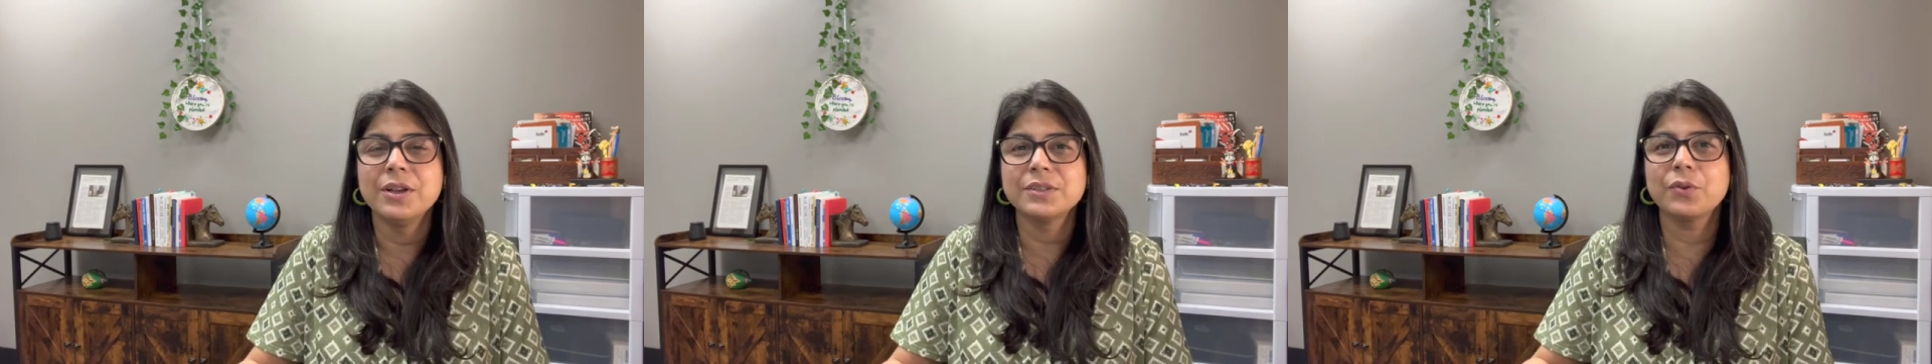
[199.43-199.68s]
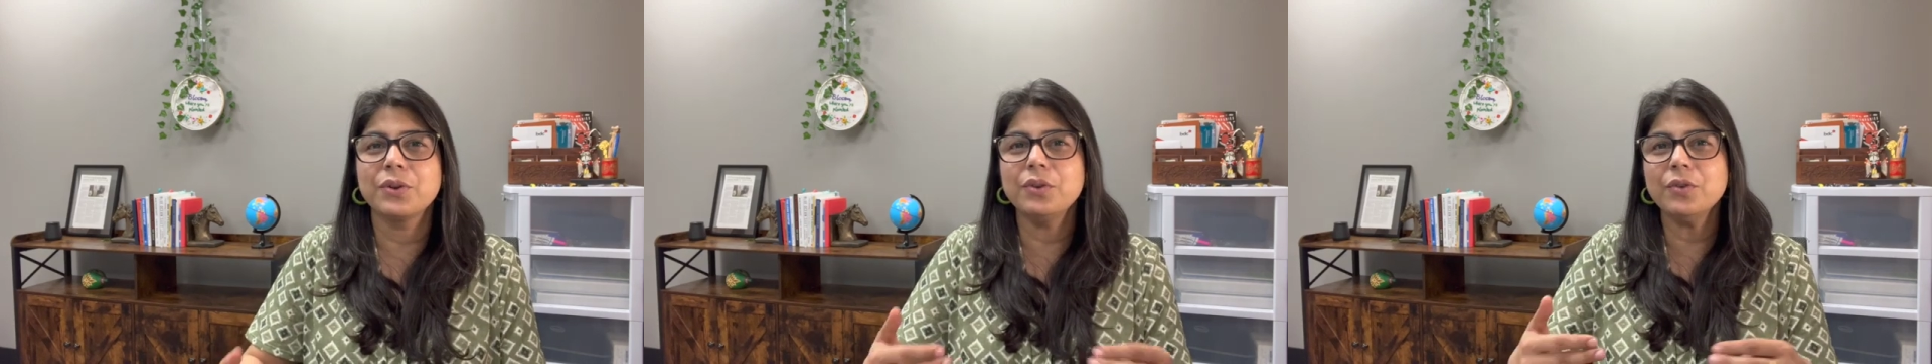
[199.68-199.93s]

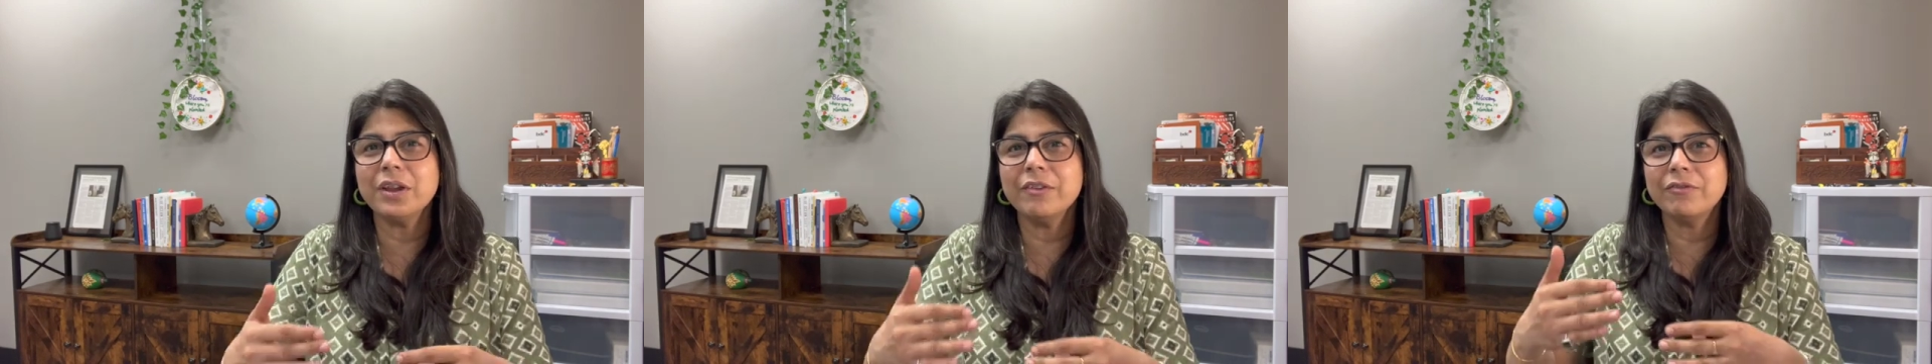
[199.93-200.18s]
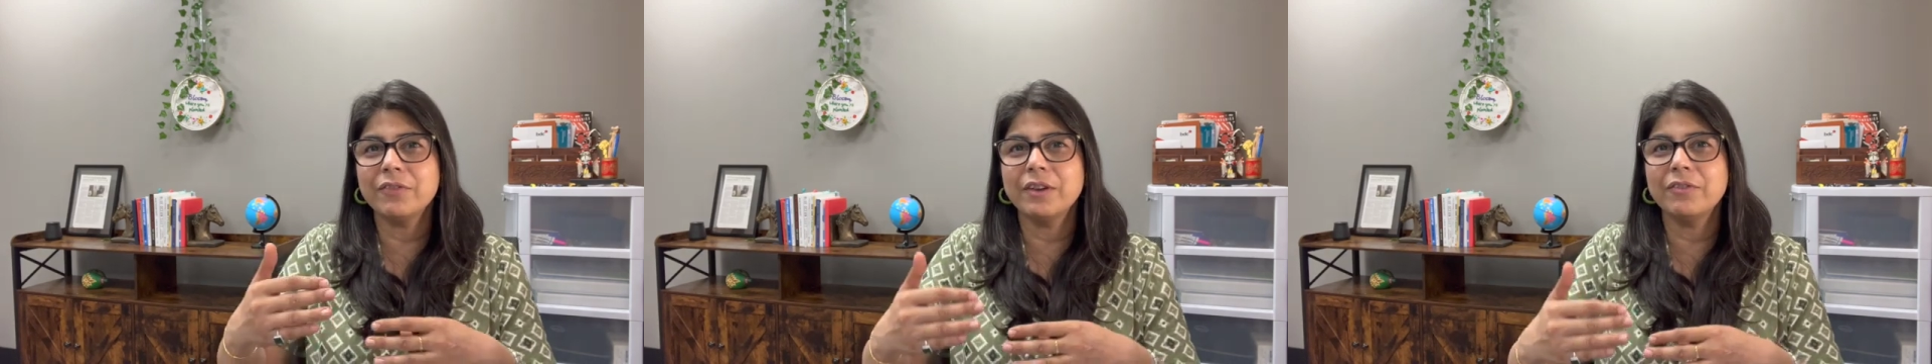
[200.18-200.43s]
So, you know,
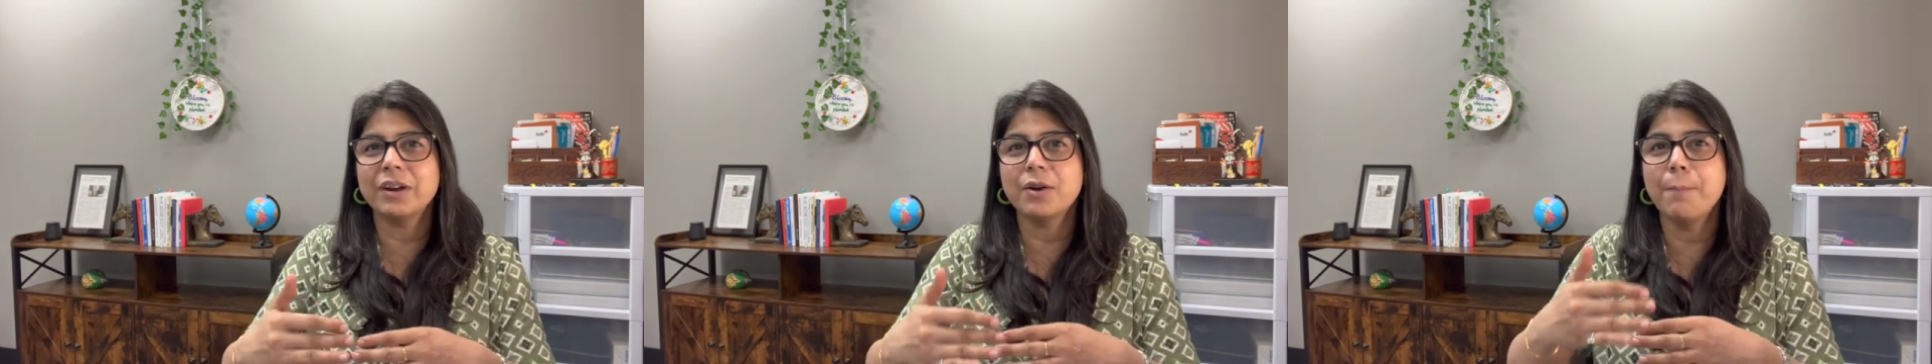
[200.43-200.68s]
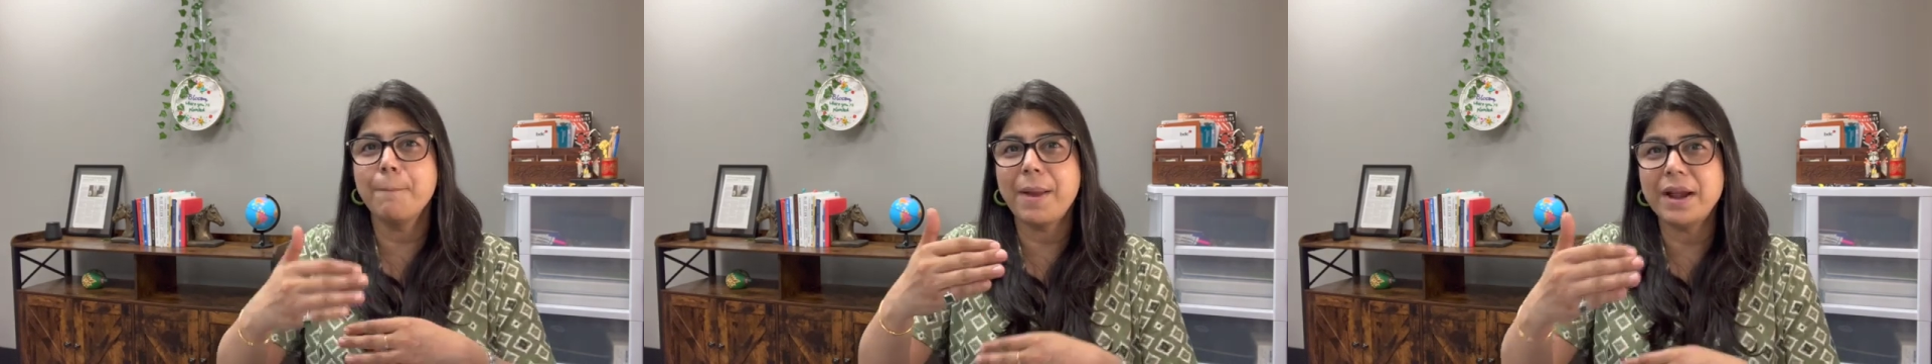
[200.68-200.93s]
if, if a
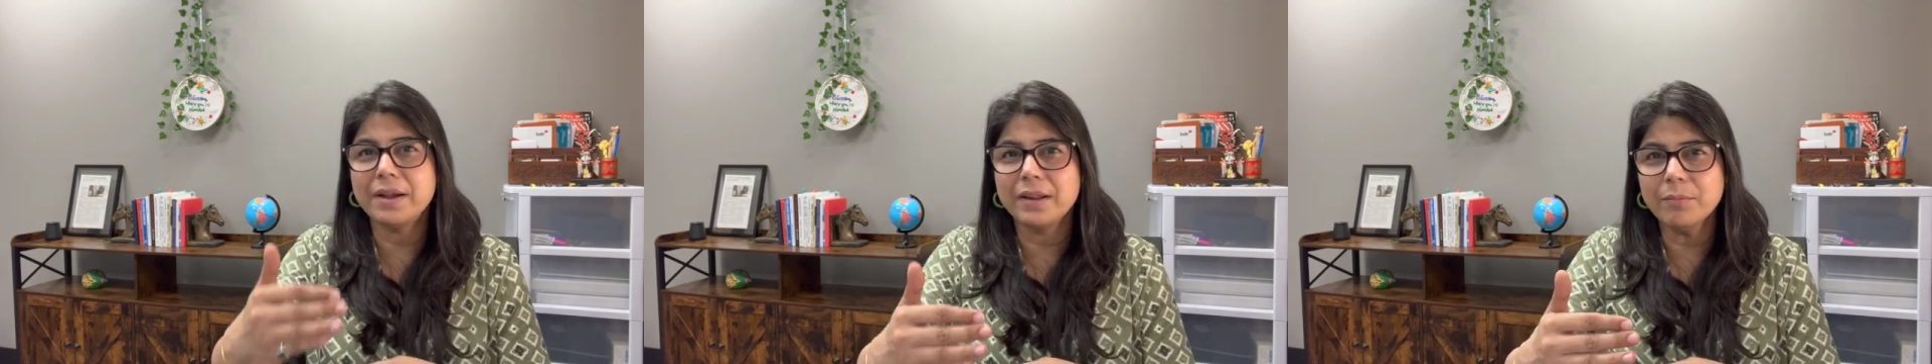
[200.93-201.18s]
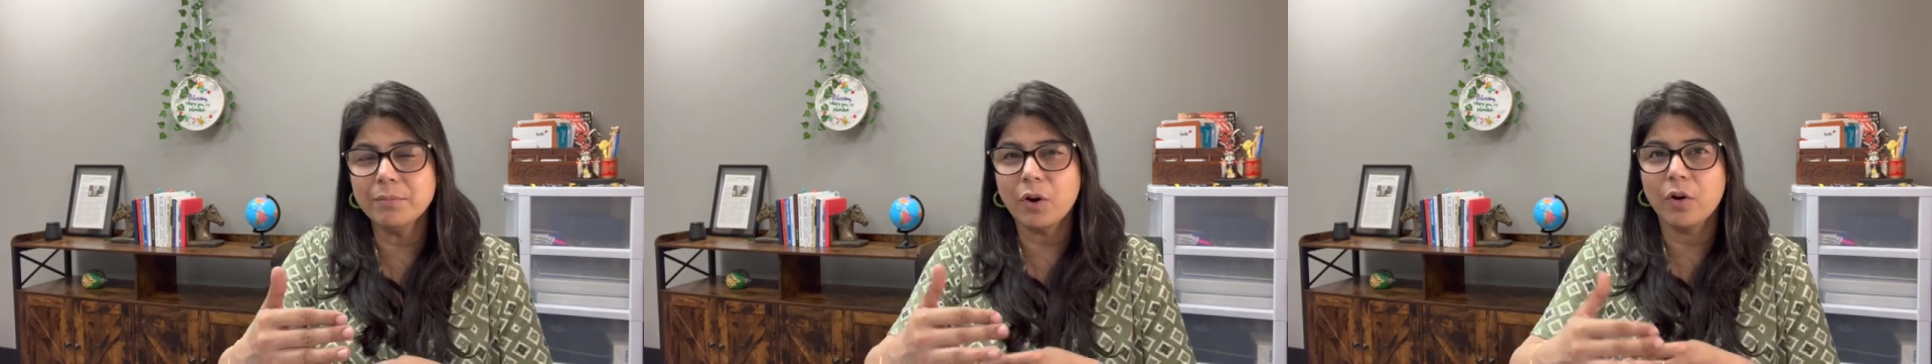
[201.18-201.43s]
compendium